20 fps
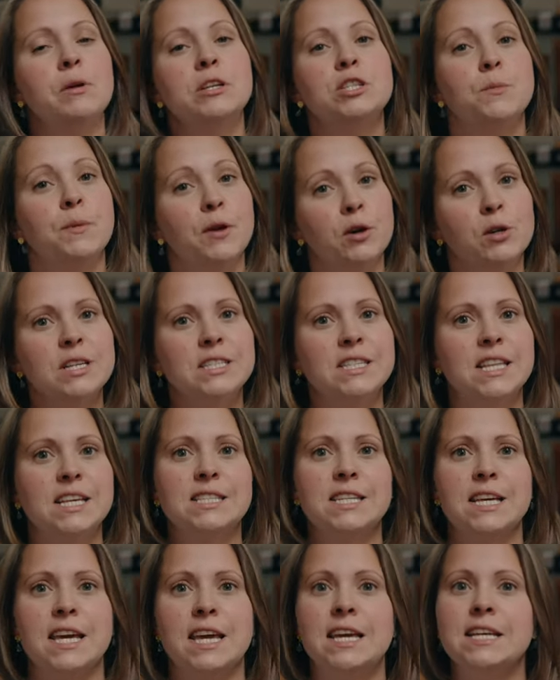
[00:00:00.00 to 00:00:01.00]
To be honest,
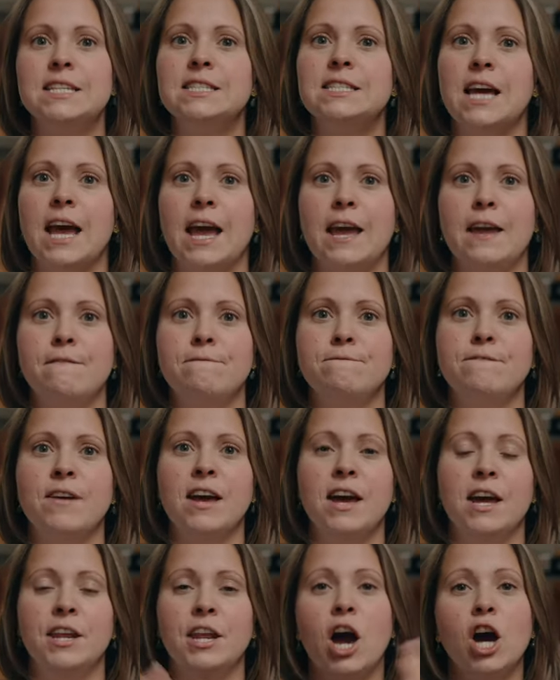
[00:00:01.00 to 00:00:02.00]
this is
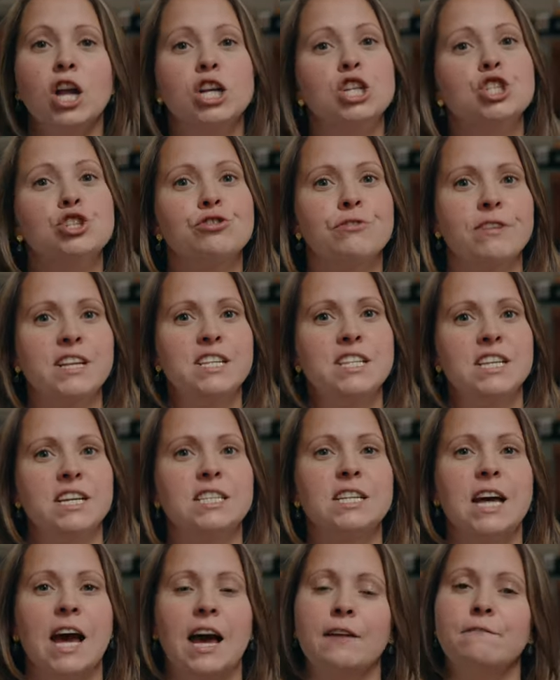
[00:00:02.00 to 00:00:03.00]
an
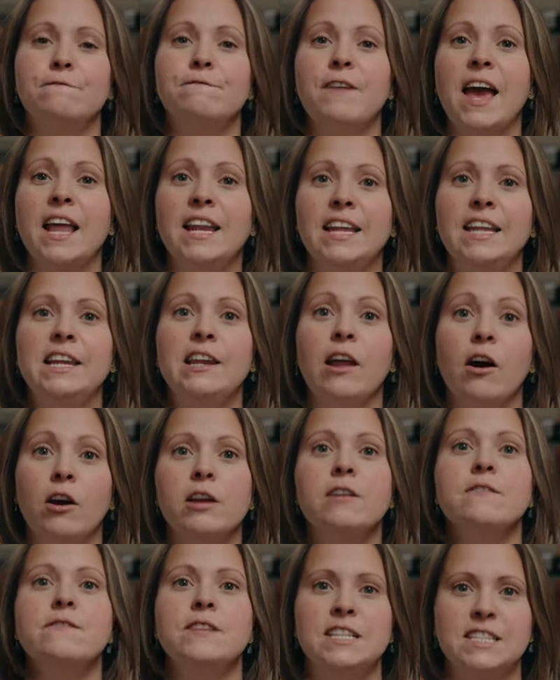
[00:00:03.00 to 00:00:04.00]
untreated and fairly
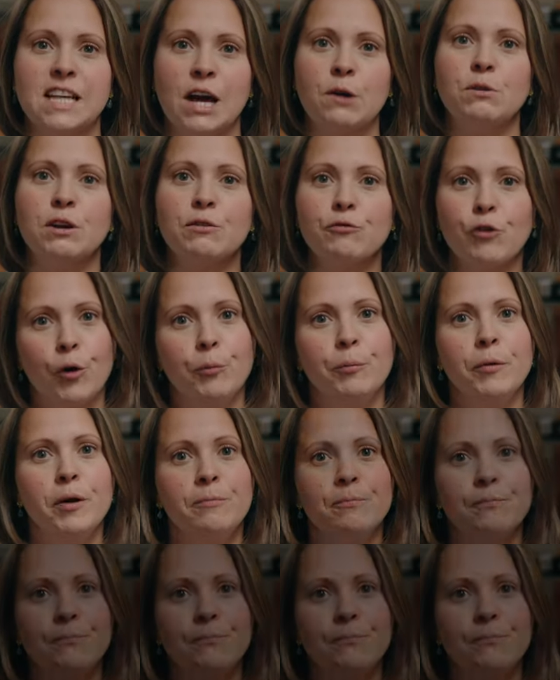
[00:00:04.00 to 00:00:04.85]
lively sounding room.